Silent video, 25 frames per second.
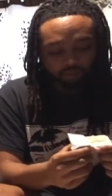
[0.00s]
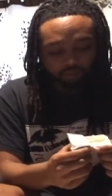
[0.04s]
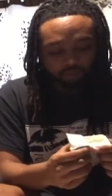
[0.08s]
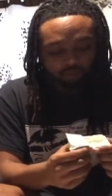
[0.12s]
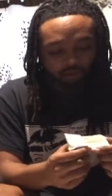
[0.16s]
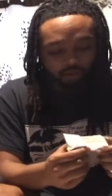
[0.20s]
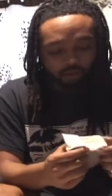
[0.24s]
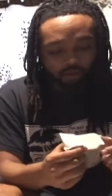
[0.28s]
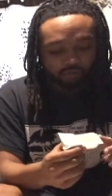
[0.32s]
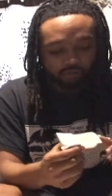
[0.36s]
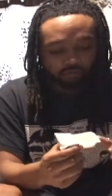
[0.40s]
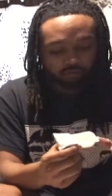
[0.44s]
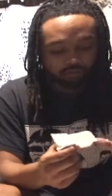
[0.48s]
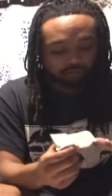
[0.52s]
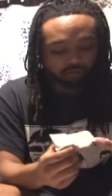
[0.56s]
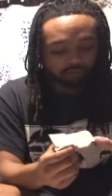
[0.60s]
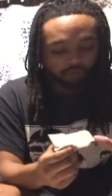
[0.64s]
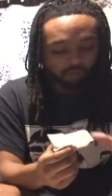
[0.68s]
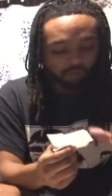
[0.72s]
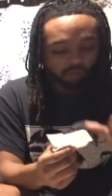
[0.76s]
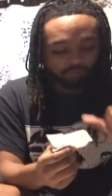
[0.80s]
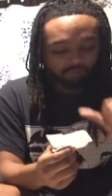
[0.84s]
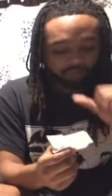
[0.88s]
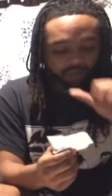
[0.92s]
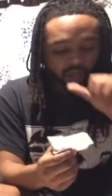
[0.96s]
y'all
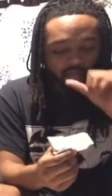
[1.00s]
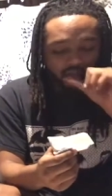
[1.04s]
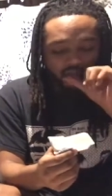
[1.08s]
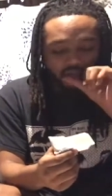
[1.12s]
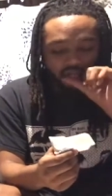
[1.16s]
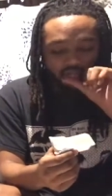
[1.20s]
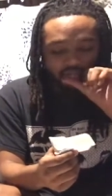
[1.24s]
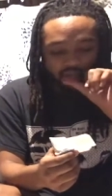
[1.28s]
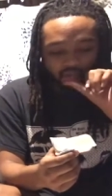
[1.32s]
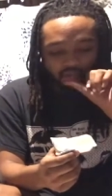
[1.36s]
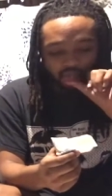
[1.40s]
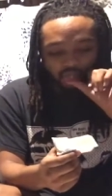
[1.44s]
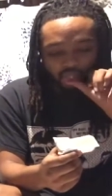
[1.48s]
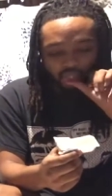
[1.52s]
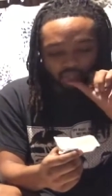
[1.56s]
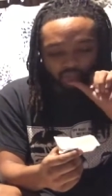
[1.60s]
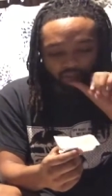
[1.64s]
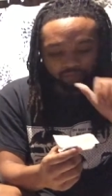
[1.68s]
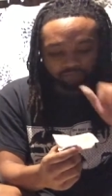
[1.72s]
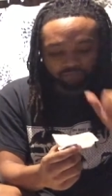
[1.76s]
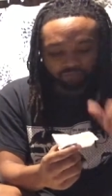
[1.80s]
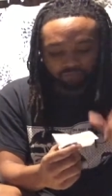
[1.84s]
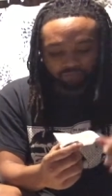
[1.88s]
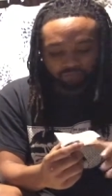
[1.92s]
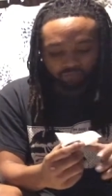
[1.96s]
always check y'all
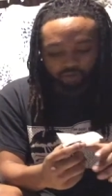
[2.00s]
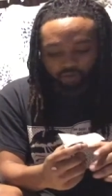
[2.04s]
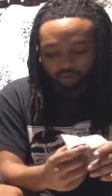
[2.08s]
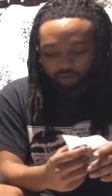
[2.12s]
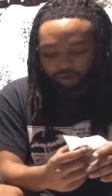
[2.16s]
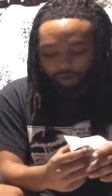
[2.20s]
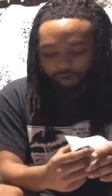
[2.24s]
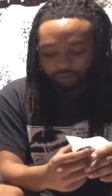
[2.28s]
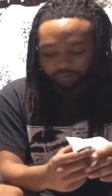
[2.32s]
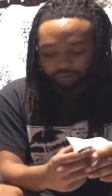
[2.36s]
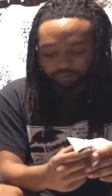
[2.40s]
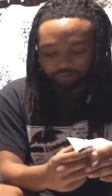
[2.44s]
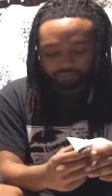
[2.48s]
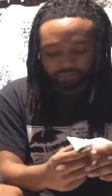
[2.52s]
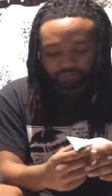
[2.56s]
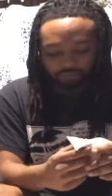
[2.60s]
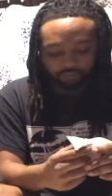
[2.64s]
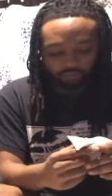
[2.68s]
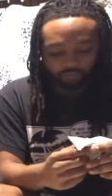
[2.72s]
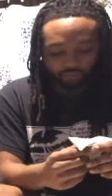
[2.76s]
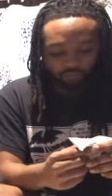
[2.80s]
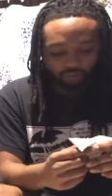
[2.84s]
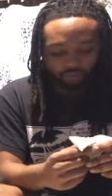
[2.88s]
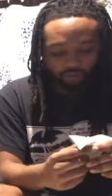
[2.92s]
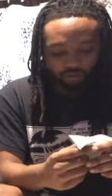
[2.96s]
food before y'all bite
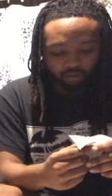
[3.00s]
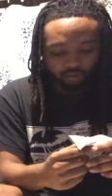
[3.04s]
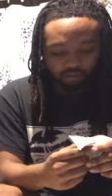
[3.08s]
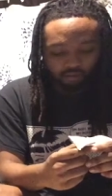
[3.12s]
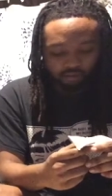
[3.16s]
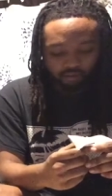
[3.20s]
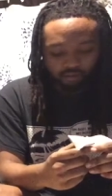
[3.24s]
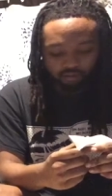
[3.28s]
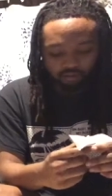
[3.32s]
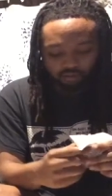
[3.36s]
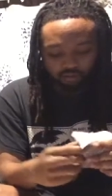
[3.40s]
into it.